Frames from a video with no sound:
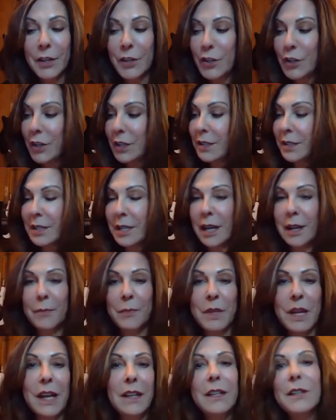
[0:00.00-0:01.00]
You just
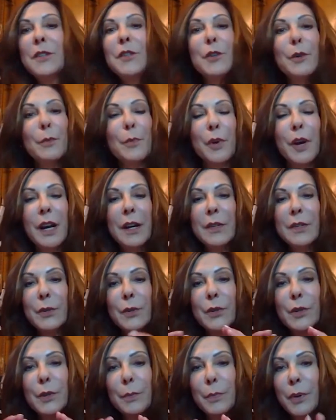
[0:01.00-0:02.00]
type that into your
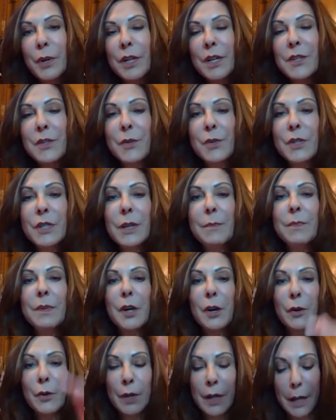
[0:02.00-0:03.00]
browser, you put in your zip
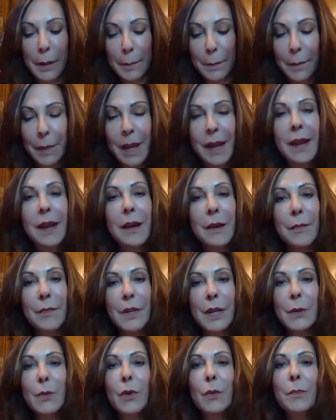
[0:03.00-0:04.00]
code, and
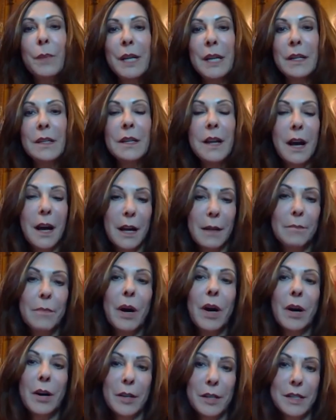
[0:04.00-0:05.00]
bam, there will be a
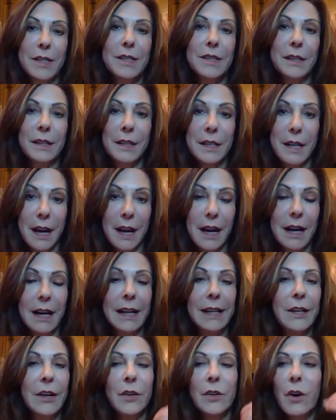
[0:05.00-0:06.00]
nonpartisan
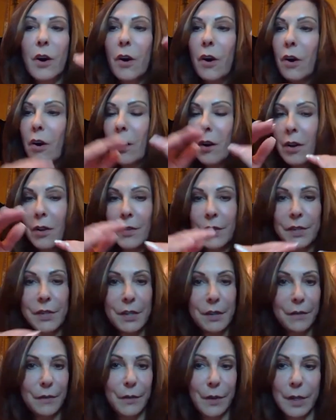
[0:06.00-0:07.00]
guide on all the
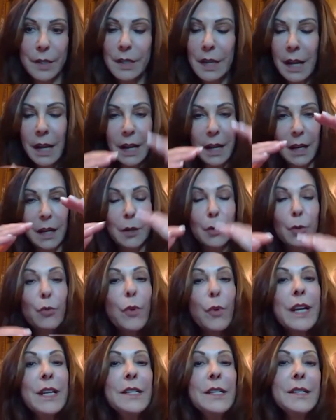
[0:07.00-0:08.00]
different
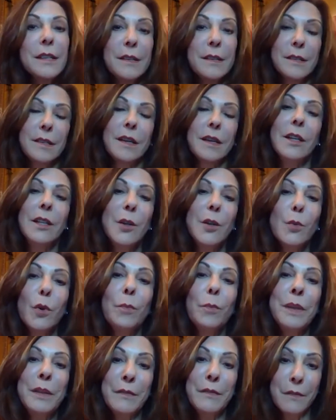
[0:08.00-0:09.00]
races that you
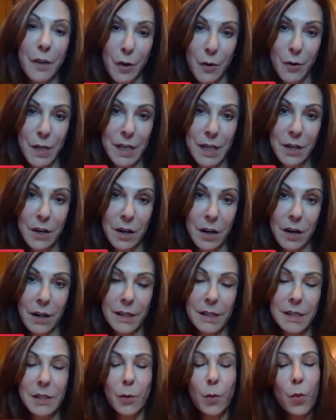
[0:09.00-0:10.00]
will be voting
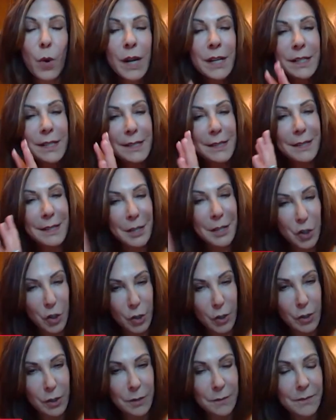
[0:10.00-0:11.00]
on. So one is
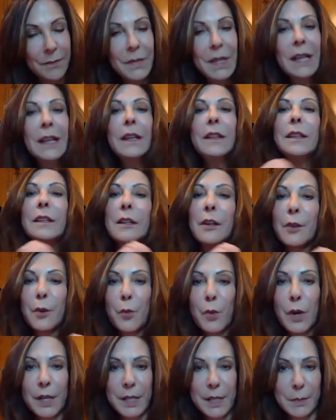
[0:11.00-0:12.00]
digital, the
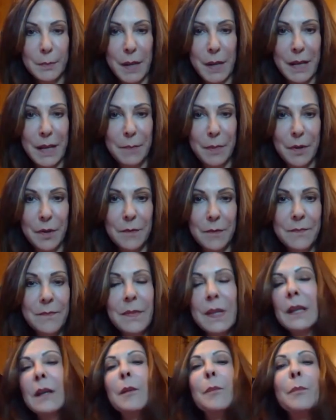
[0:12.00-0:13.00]
other one is paper.